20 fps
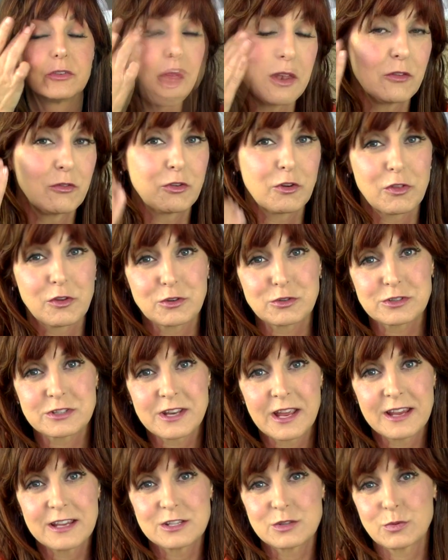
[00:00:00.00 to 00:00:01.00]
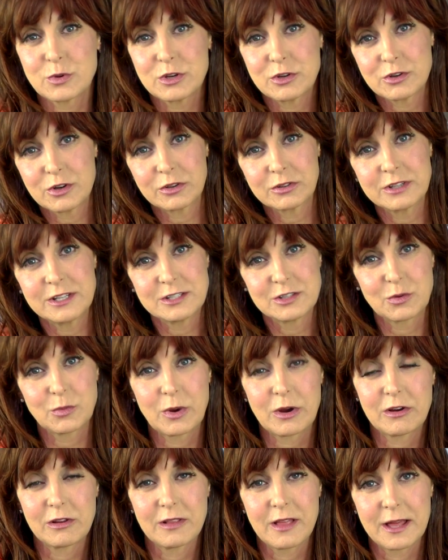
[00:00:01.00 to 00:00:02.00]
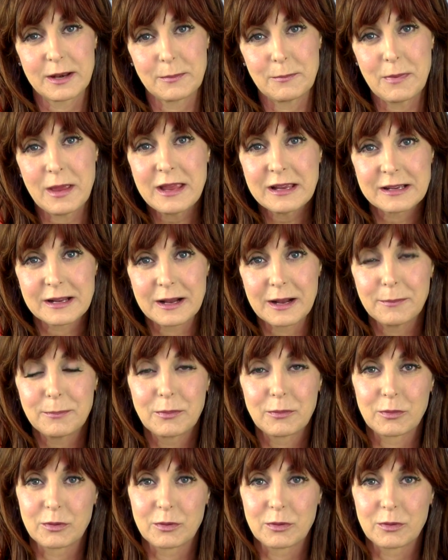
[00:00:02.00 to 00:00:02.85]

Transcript: And for those days where you don't need to wear a lot of makeup,